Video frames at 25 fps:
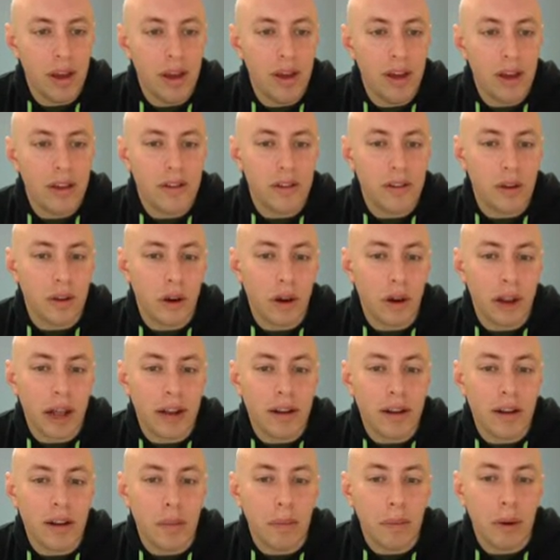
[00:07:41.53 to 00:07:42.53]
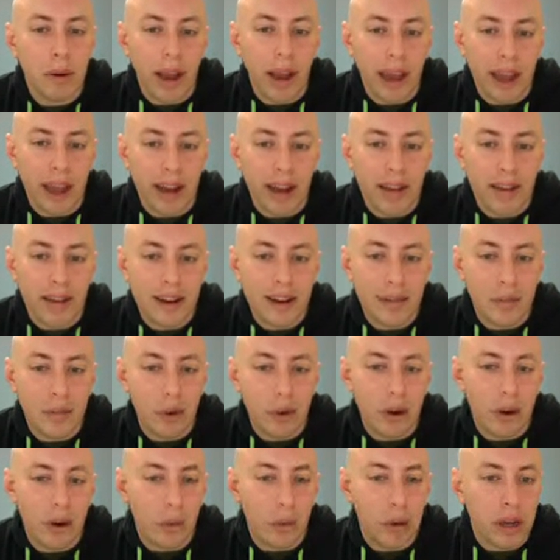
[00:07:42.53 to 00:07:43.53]
So go down to number 8, and I'm
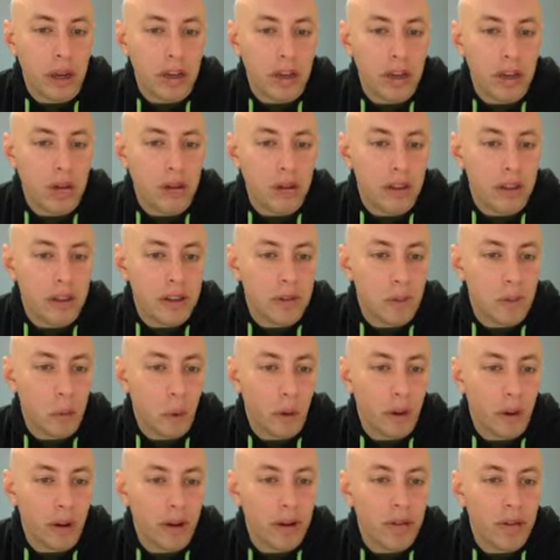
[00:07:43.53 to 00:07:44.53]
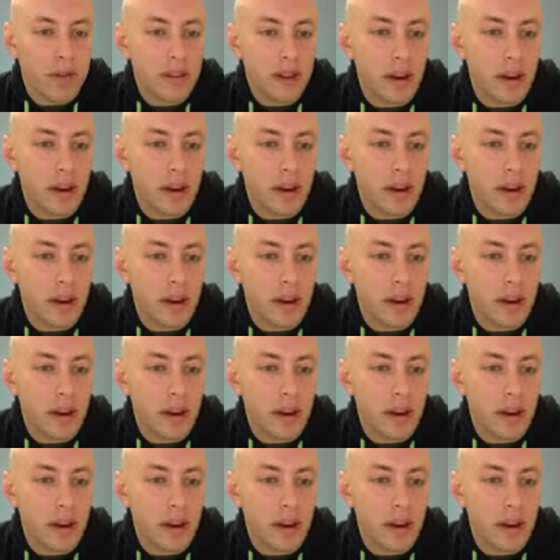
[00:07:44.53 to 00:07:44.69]
going to read you these words,